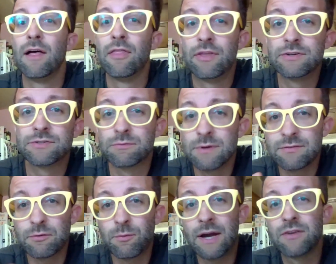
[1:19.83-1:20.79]
there's a
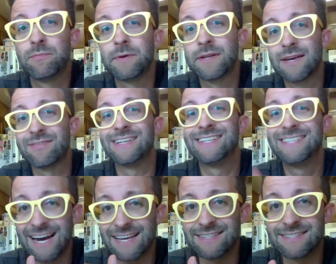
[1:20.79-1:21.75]
reason why you've been given
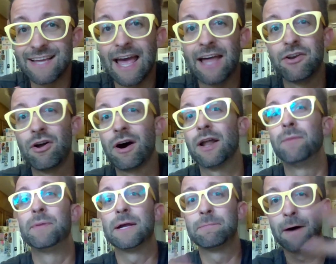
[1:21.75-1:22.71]
dice and not a
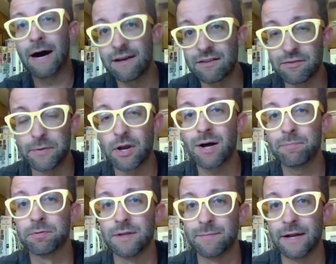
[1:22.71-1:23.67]
big pile of
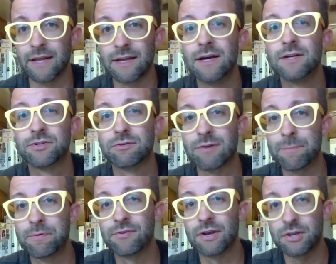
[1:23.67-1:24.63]
Monopoly money to
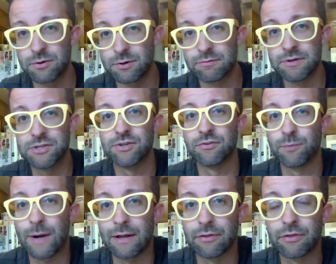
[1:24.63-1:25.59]
represent your region's
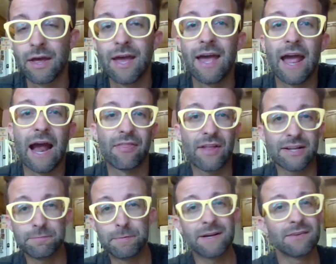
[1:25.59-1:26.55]
wealth. And
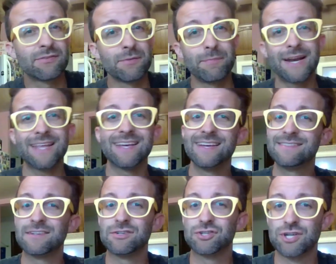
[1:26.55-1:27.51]
that's because the money
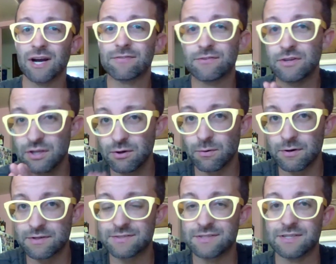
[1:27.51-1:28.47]
isn't just
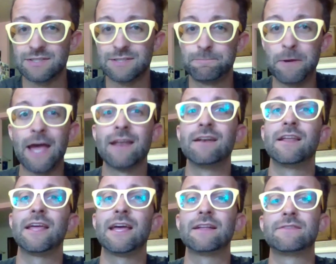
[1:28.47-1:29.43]
yours to spend,
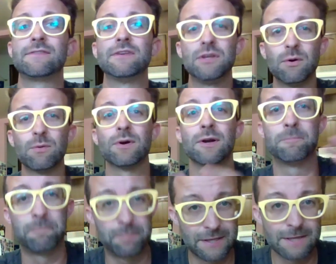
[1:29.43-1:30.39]
it's your
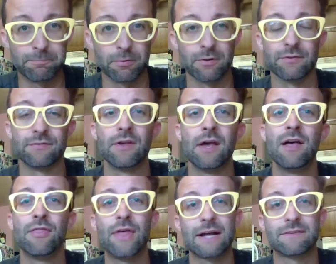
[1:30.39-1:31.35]
people's.
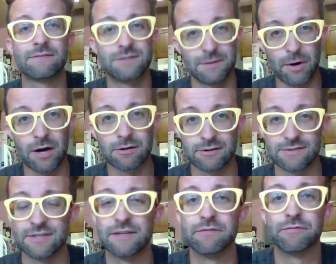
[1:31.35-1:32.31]
That's
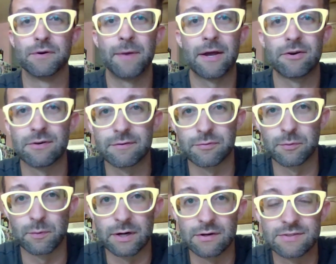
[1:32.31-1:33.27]
democracy, for better or for
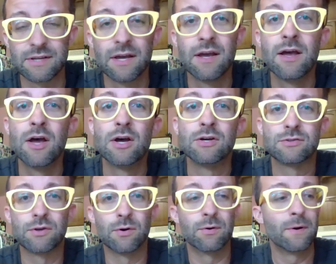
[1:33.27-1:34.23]
worse.
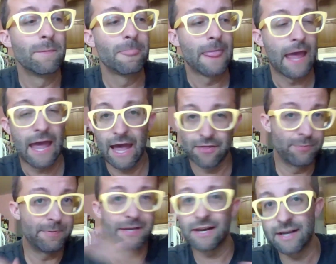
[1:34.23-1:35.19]
So at the
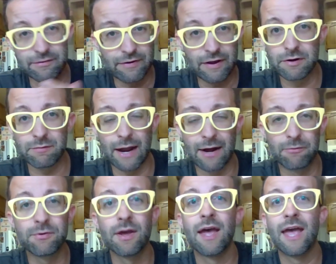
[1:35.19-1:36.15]
beginning of every
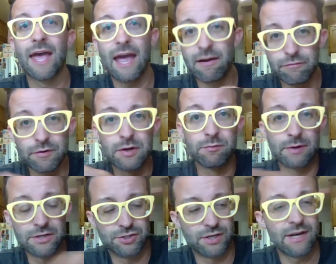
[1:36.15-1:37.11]
round, every
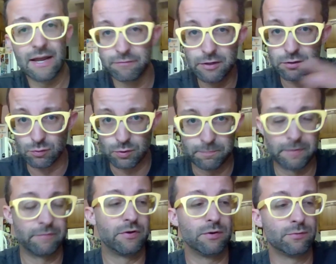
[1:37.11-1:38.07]
region, every group
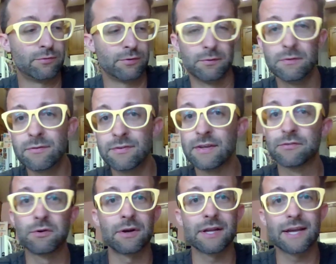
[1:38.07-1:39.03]
of you students is
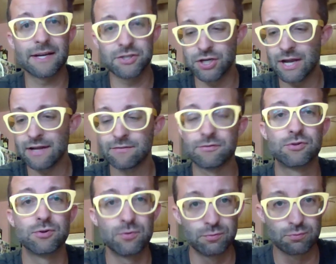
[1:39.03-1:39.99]
going to get a chance
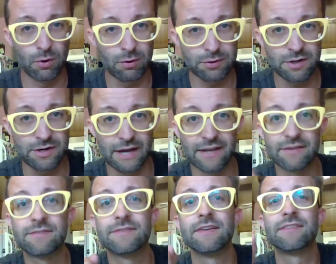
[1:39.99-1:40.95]
to roll your
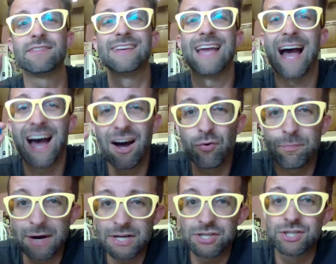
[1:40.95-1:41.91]
dice to see how
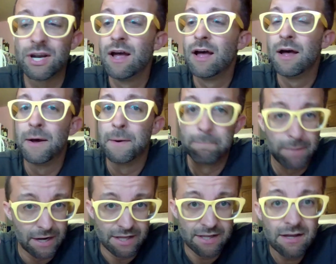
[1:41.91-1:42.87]
much
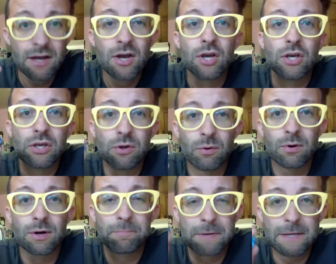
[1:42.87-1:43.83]
money
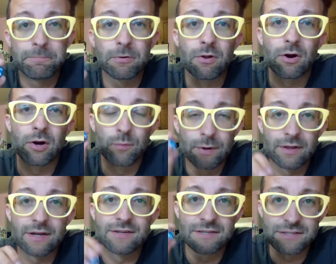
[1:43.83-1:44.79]
your people are
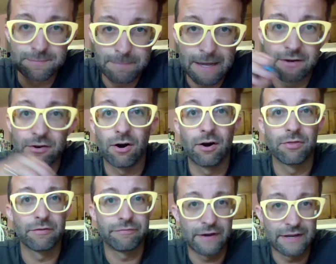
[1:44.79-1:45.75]
willing to spend on
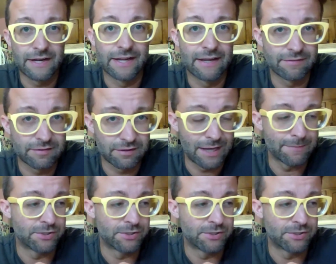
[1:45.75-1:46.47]
the fight against climate